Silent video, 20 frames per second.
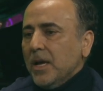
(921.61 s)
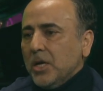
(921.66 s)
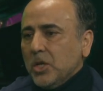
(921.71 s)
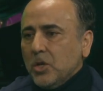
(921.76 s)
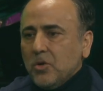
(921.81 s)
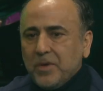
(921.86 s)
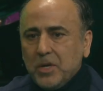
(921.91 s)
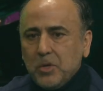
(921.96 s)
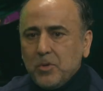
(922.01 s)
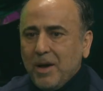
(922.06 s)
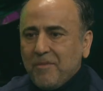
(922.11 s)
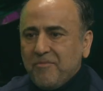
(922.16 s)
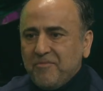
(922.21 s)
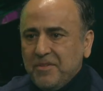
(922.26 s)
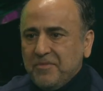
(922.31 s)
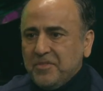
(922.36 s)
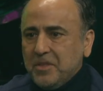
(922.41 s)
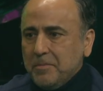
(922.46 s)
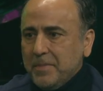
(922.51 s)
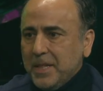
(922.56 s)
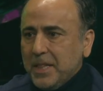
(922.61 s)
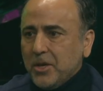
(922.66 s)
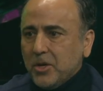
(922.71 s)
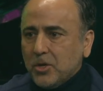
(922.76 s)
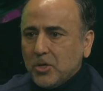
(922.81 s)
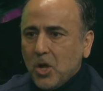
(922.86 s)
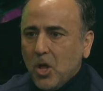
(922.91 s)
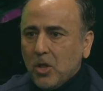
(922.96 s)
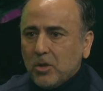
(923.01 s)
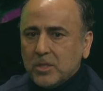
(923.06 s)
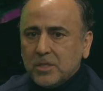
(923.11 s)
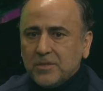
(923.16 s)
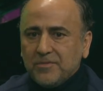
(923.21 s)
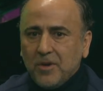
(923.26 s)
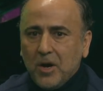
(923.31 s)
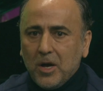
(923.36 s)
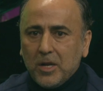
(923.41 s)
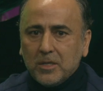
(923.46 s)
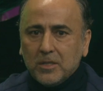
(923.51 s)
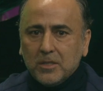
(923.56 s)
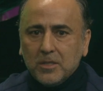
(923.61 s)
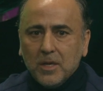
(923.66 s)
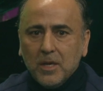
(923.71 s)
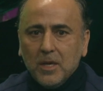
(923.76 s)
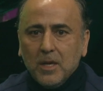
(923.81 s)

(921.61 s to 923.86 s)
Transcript: you know, when you have $50 million fund